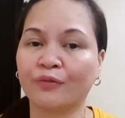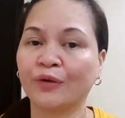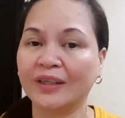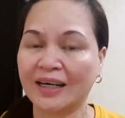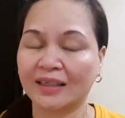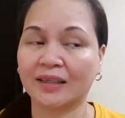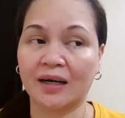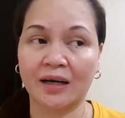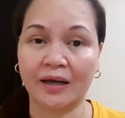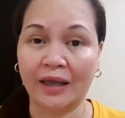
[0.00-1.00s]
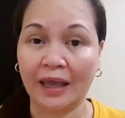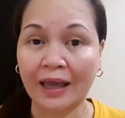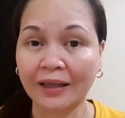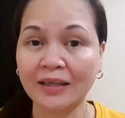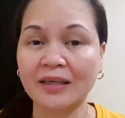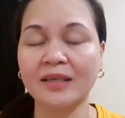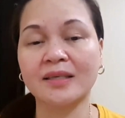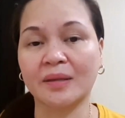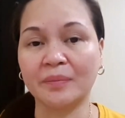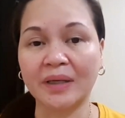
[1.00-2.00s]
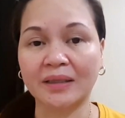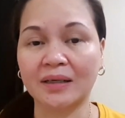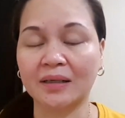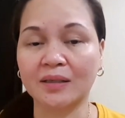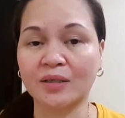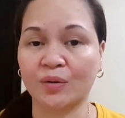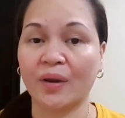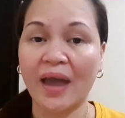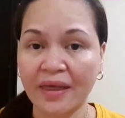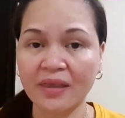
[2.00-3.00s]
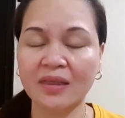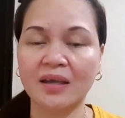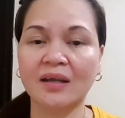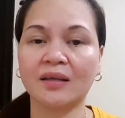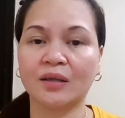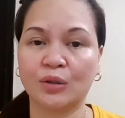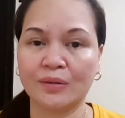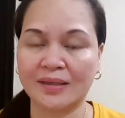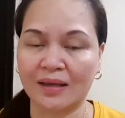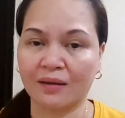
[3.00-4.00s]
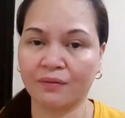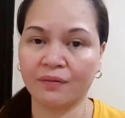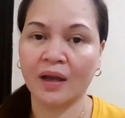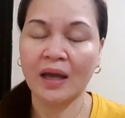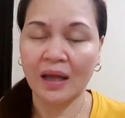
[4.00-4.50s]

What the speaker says: for that any submittals or anything that you save